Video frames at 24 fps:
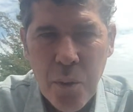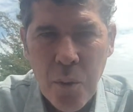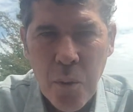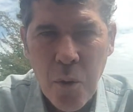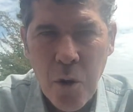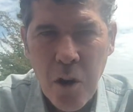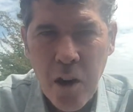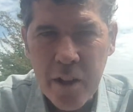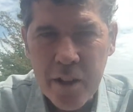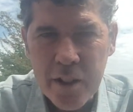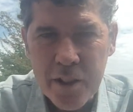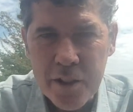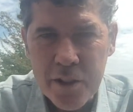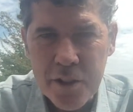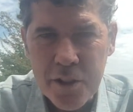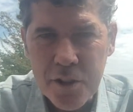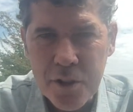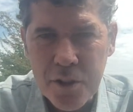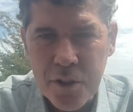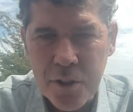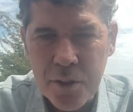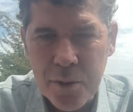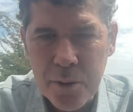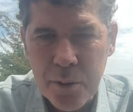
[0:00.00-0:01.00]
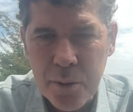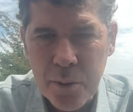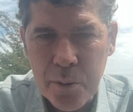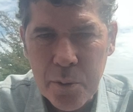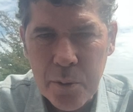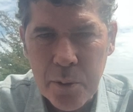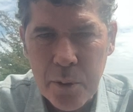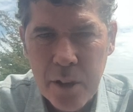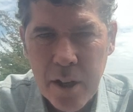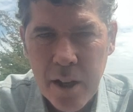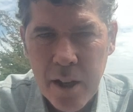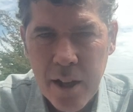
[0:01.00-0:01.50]
wanted
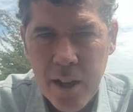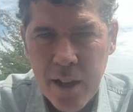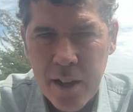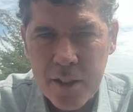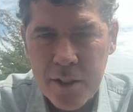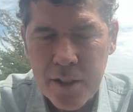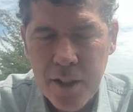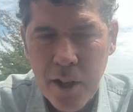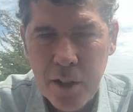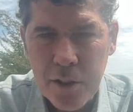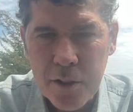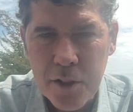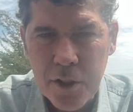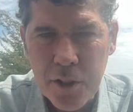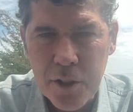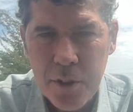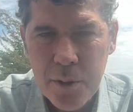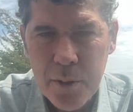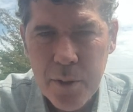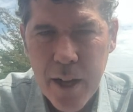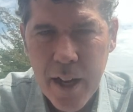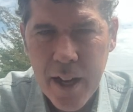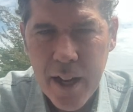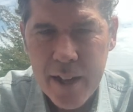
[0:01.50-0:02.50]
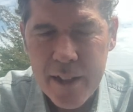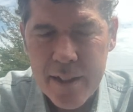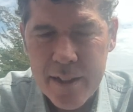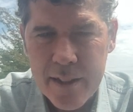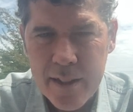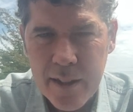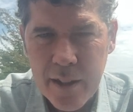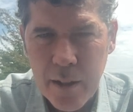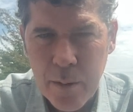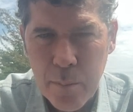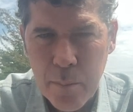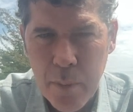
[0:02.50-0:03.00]
to talk to you
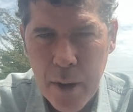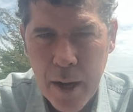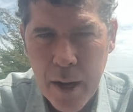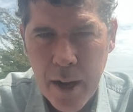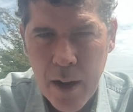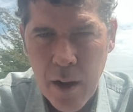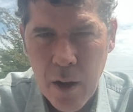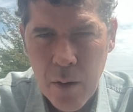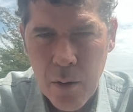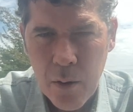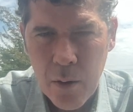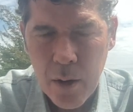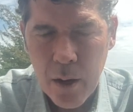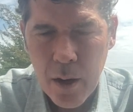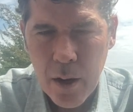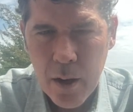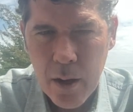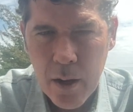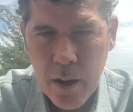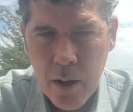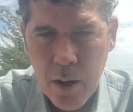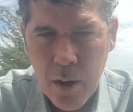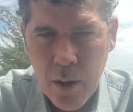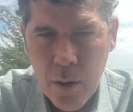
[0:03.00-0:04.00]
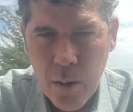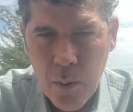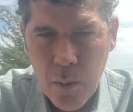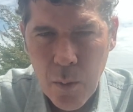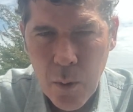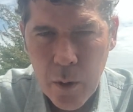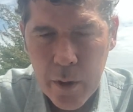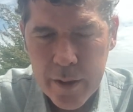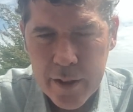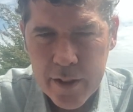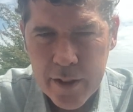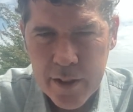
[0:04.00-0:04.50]
guys about
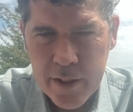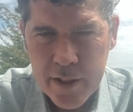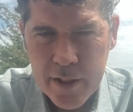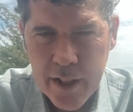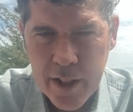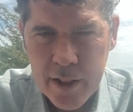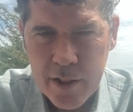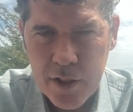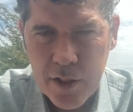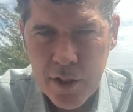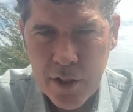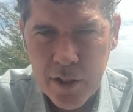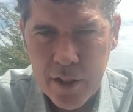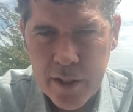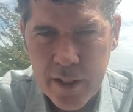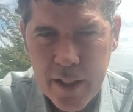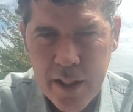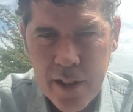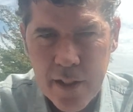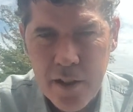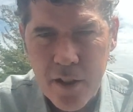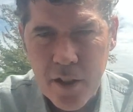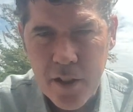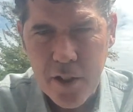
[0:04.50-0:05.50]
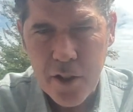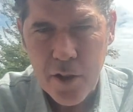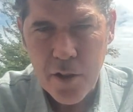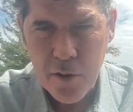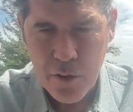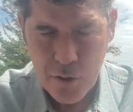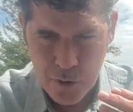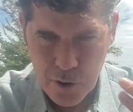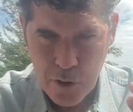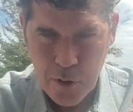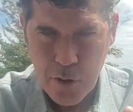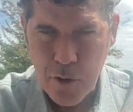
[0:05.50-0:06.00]
what is essentially the
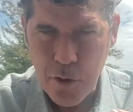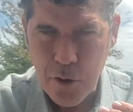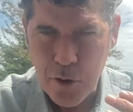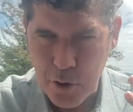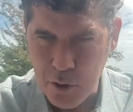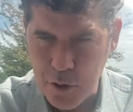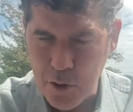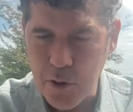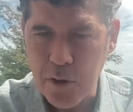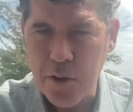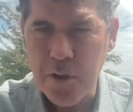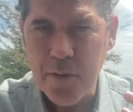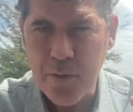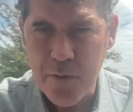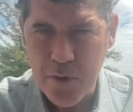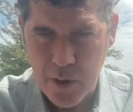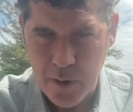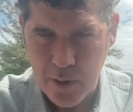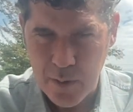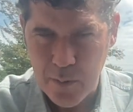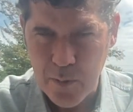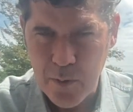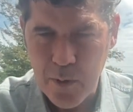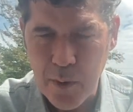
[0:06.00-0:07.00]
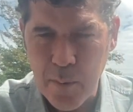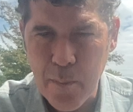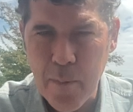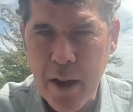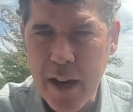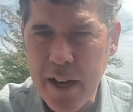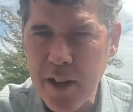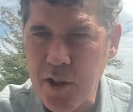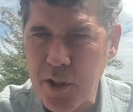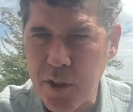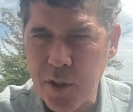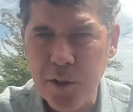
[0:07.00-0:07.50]
third of the
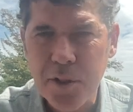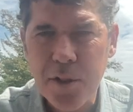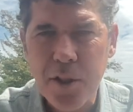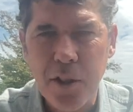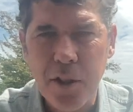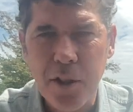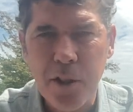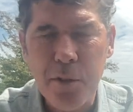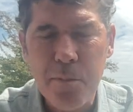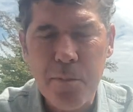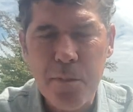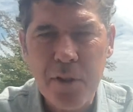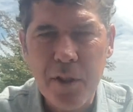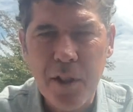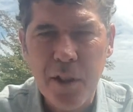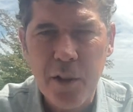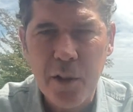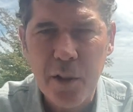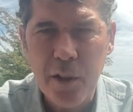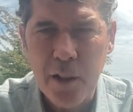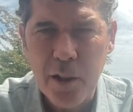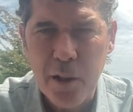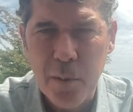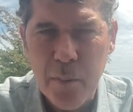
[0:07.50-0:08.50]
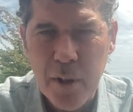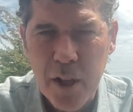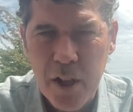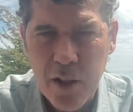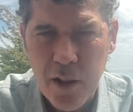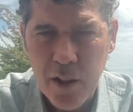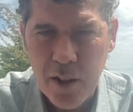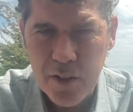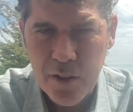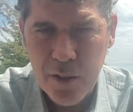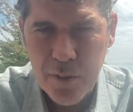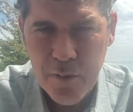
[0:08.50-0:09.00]
major terms that are going to be
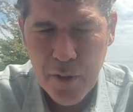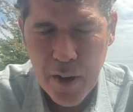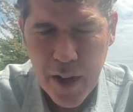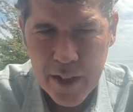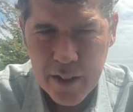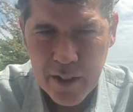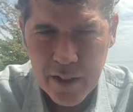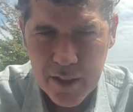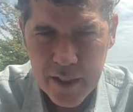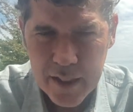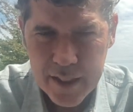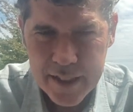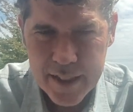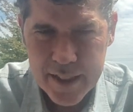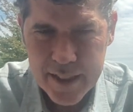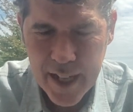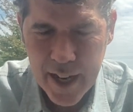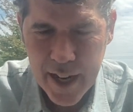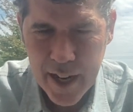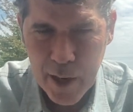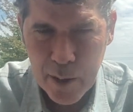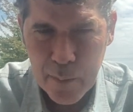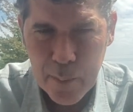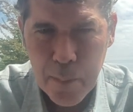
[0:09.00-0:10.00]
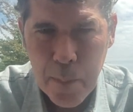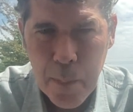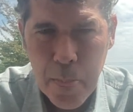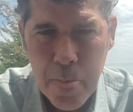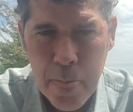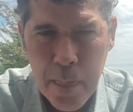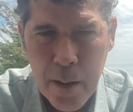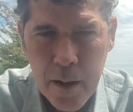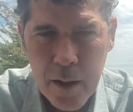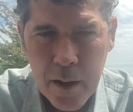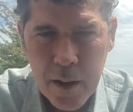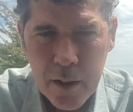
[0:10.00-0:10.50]
on the final exam.
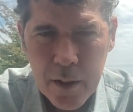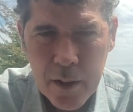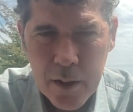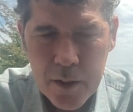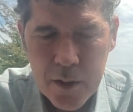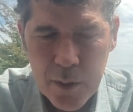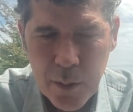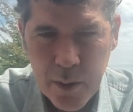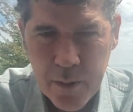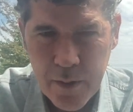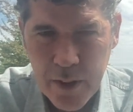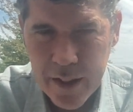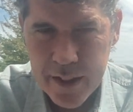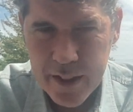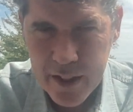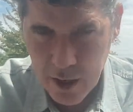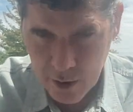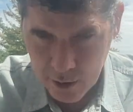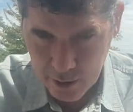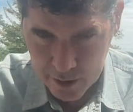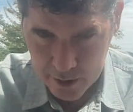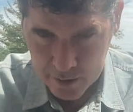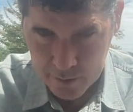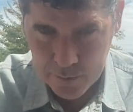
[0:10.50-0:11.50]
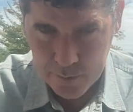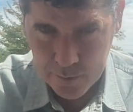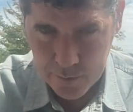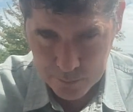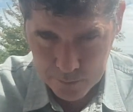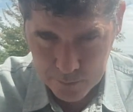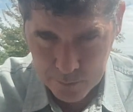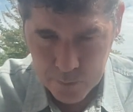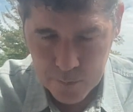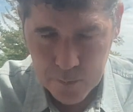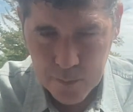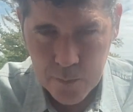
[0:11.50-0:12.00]
So we've had narrative
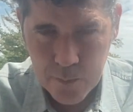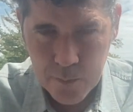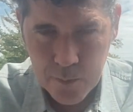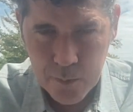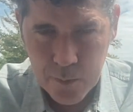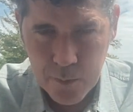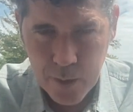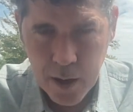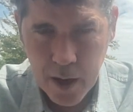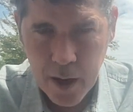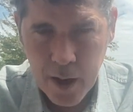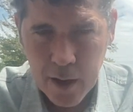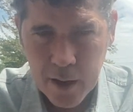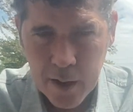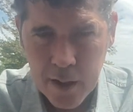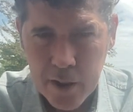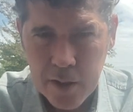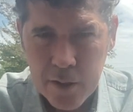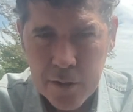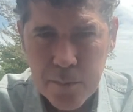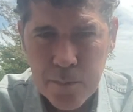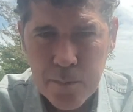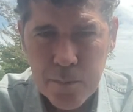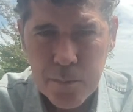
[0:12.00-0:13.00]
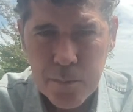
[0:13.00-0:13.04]
uh,